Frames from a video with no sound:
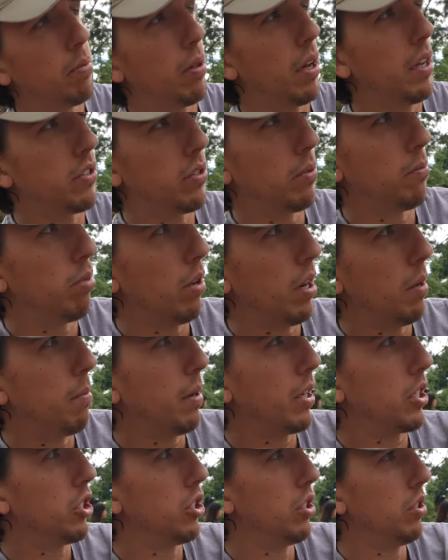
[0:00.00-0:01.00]
played some pretty
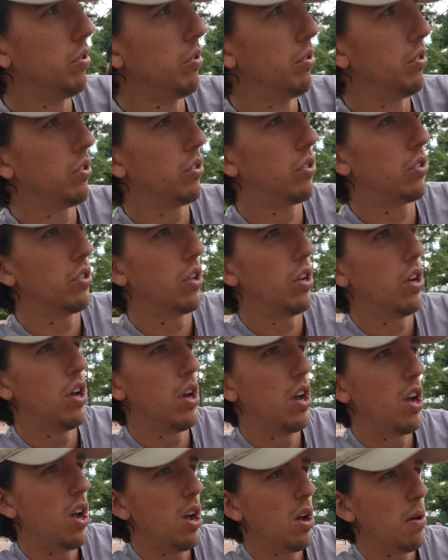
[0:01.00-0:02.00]
big tunes.
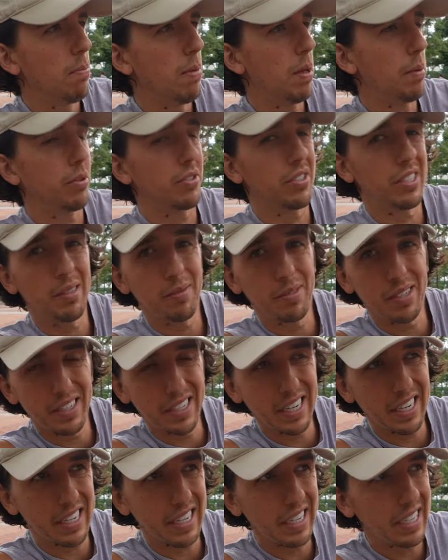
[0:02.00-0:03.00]
People seemed to
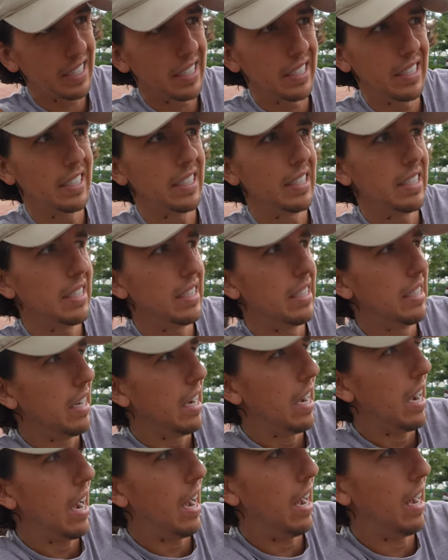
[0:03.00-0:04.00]
dig it.
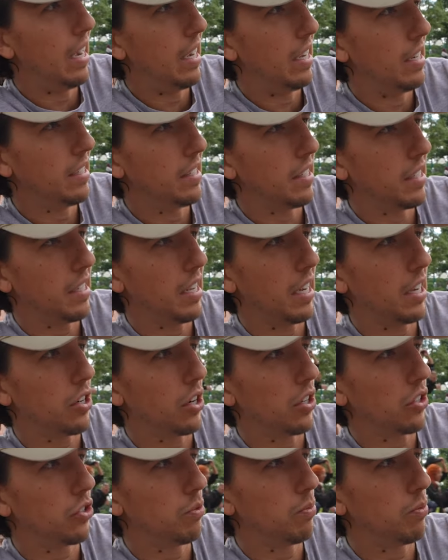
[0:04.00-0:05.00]
And then, yeah,
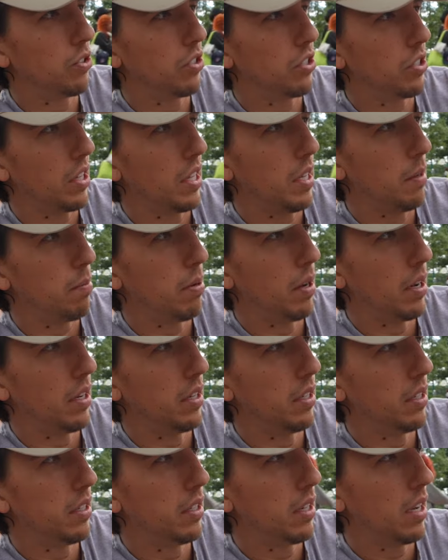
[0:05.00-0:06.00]
got some sleep in.
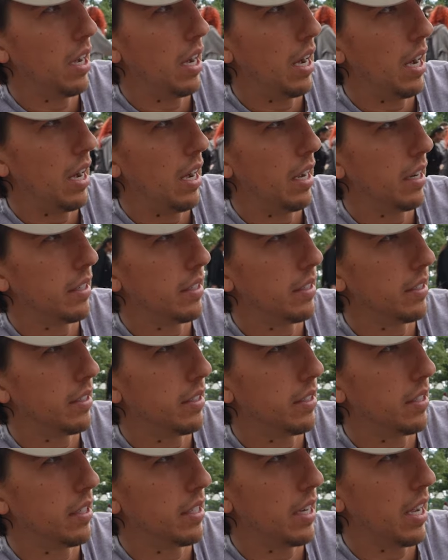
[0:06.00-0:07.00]

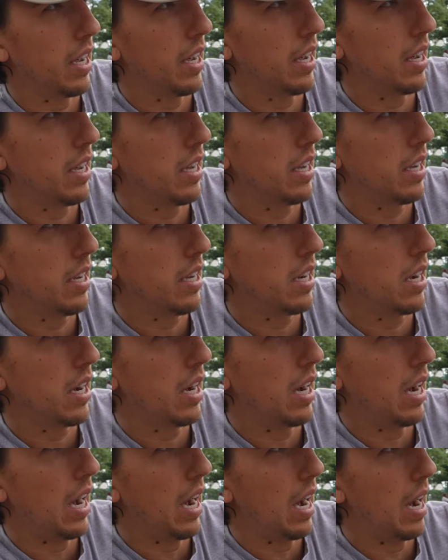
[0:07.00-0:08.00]
And today,
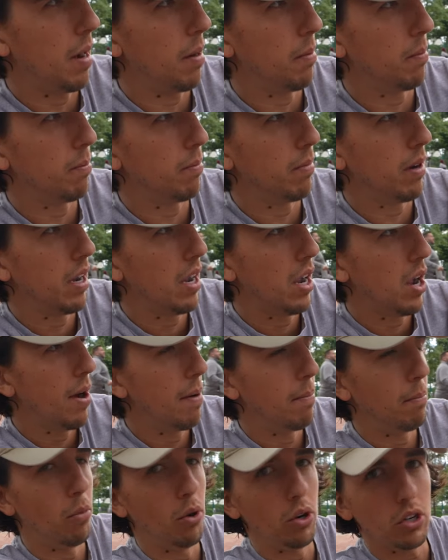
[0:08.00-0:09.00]
I'm
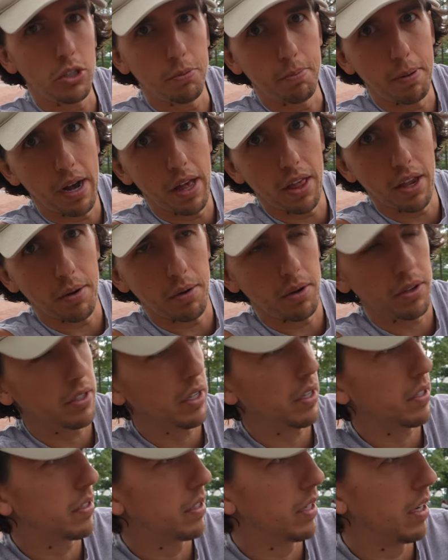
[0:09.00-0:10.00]
much better than I was
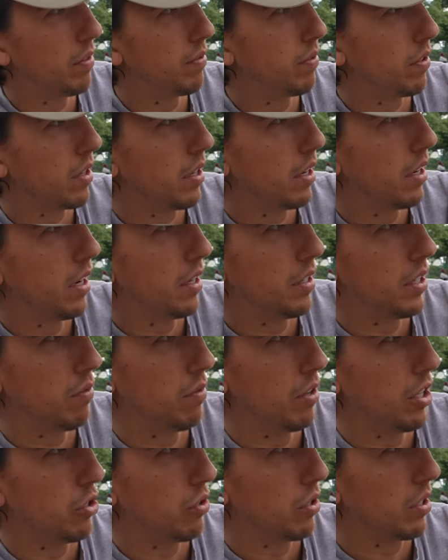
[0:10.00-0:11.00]
yesterday. Fucking hell, I didn't
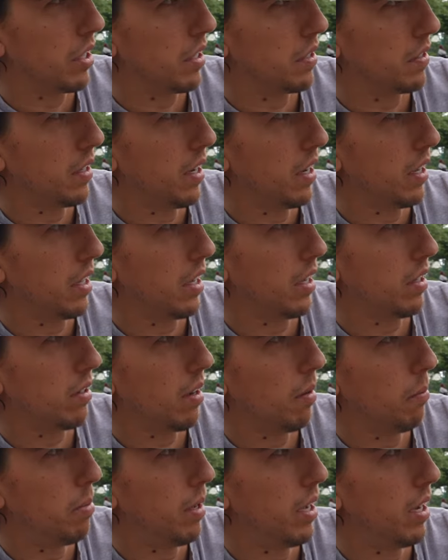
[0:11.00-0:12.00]
really drink last night, like
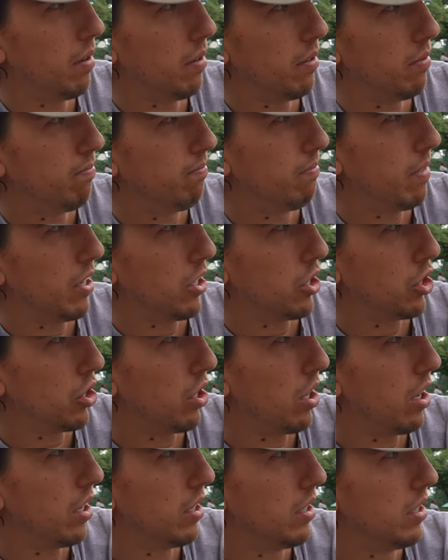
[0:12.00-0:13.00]
a beer and a
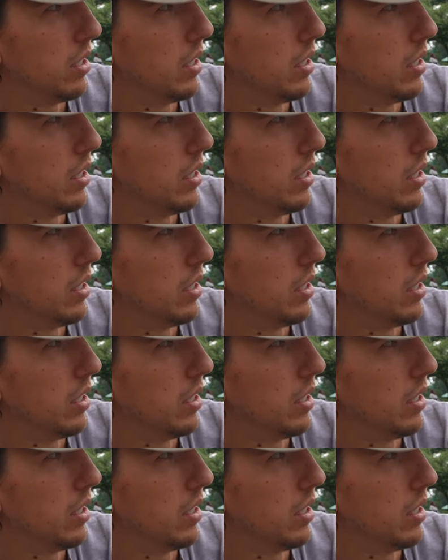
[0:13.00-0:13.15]
shot.